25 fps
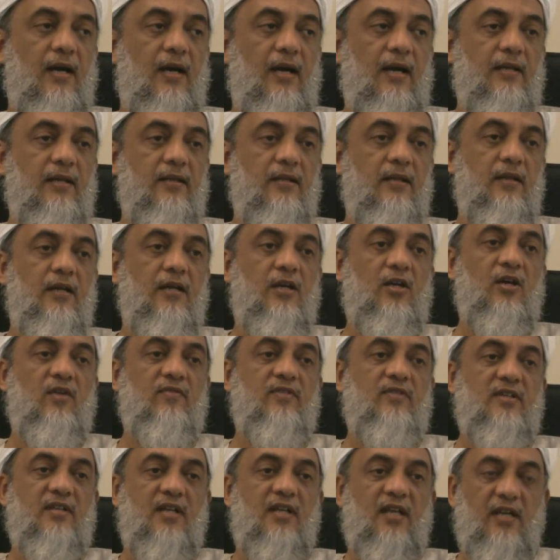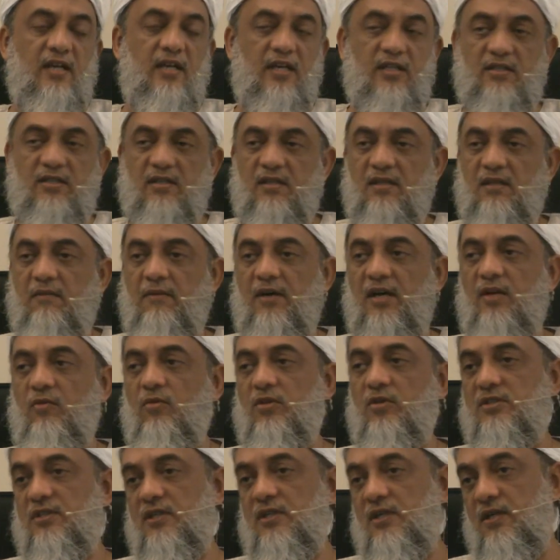and the leader of the delegation, the
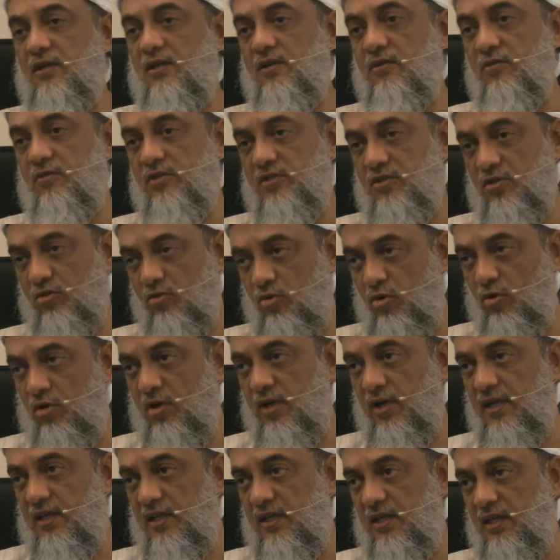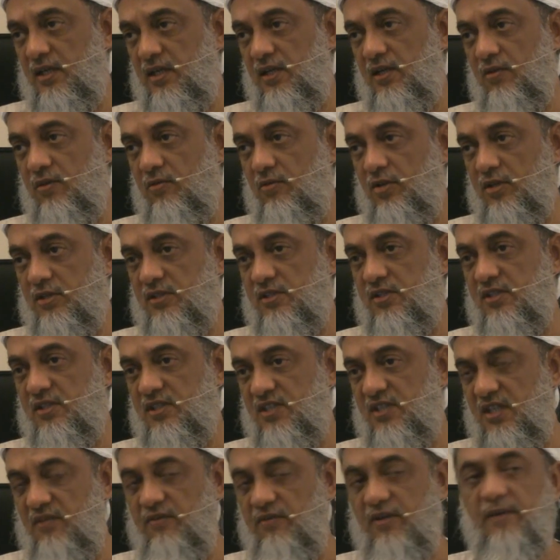man was a was a crook and he was
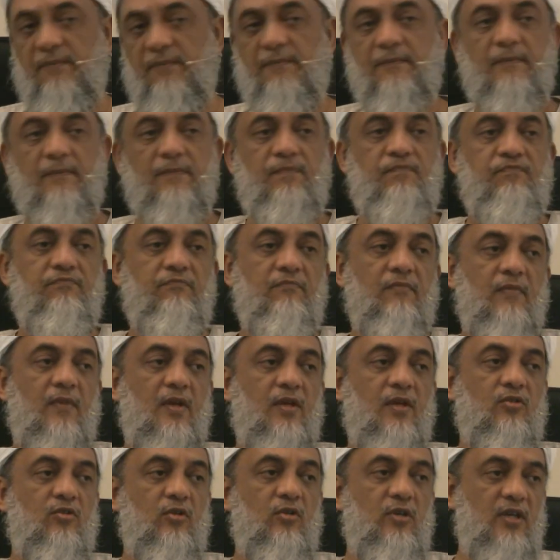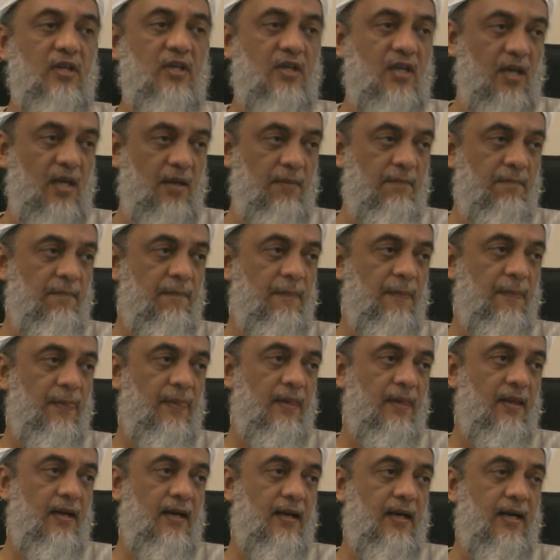deceiving. So he came
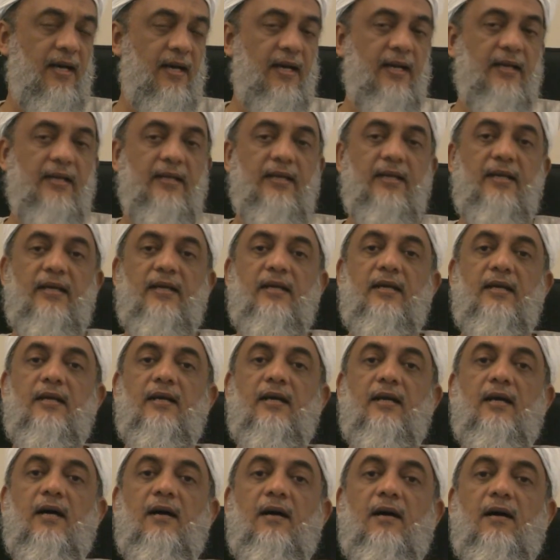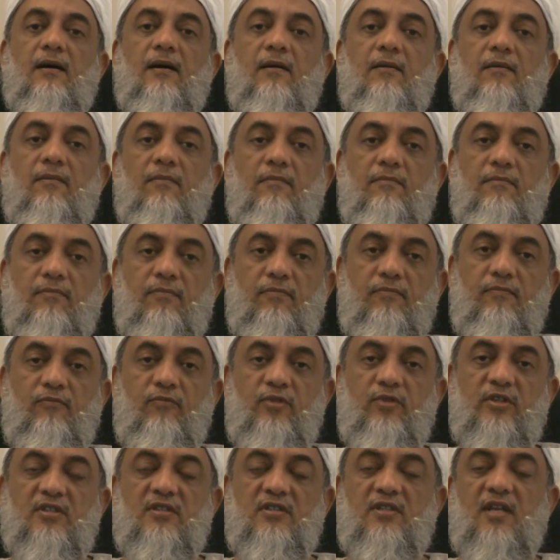and he, uh,
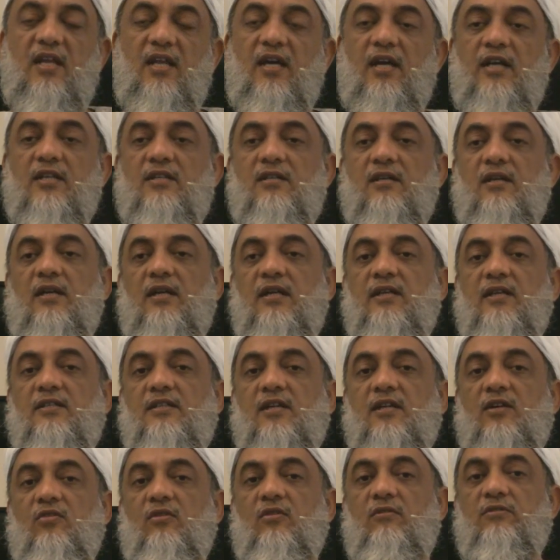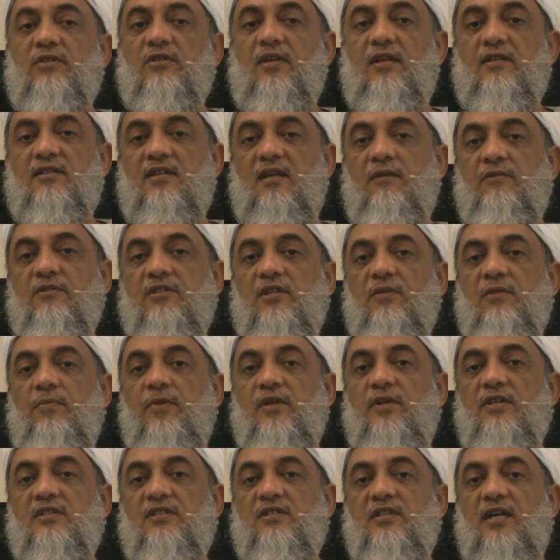with his delegation, and he said to Nabi sallallahu alaihi wasallam, he
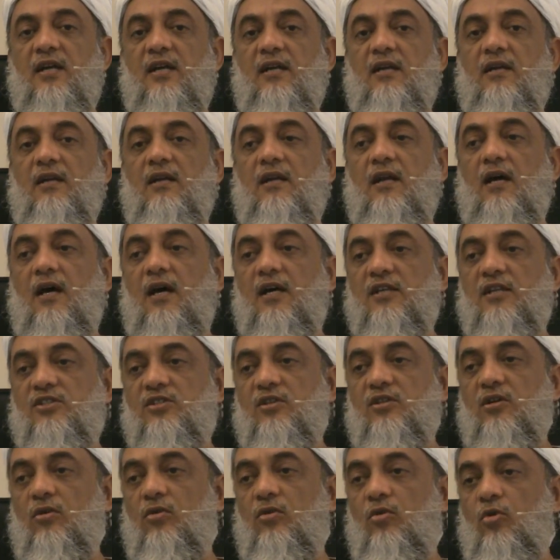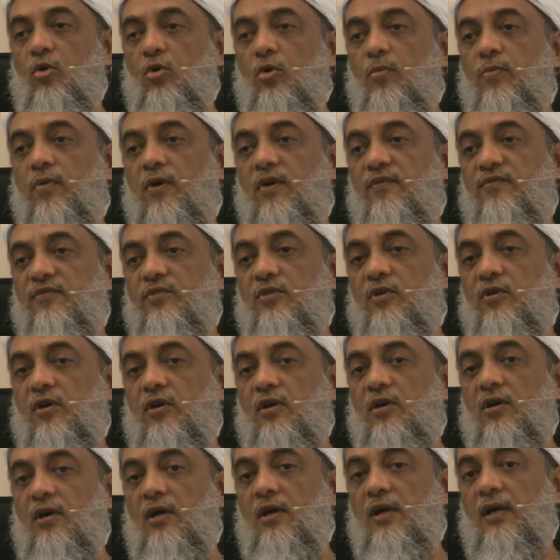said, please send us a group of
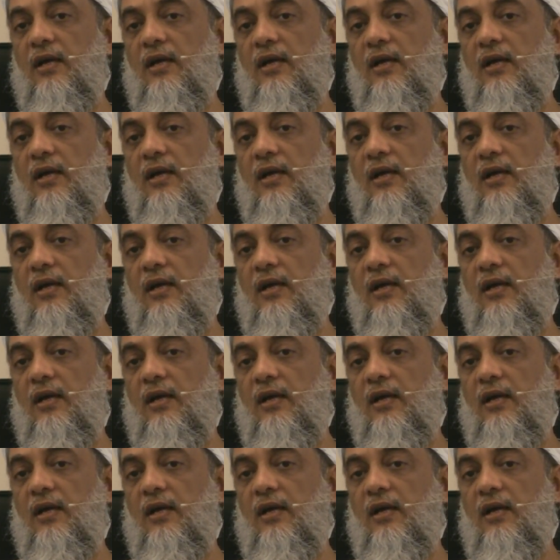your